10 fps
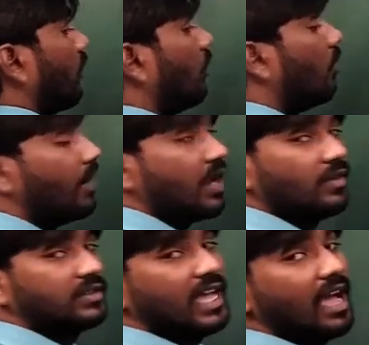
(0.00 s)
nobody
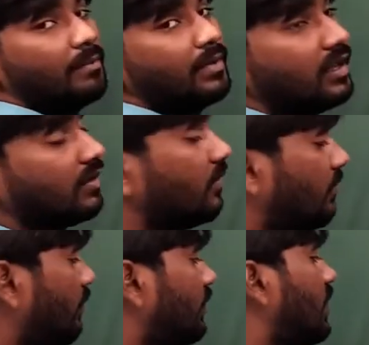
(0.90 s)
was happy
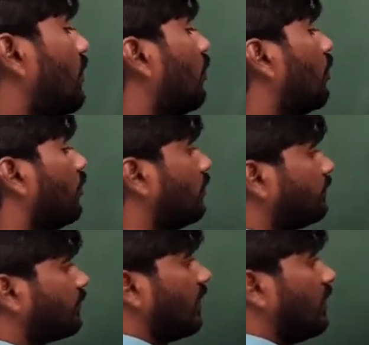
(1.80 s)
with their
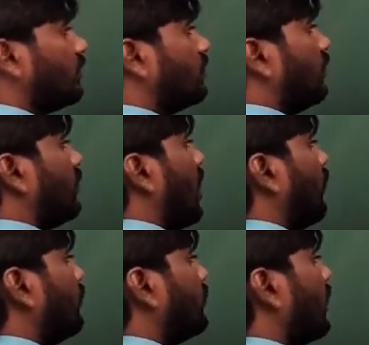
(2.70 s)
own. So
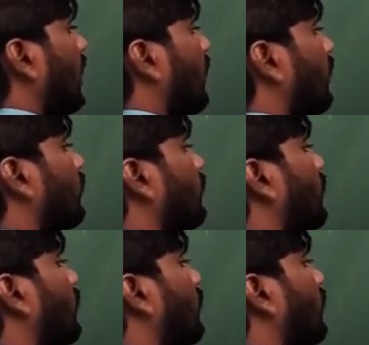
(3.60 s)
town child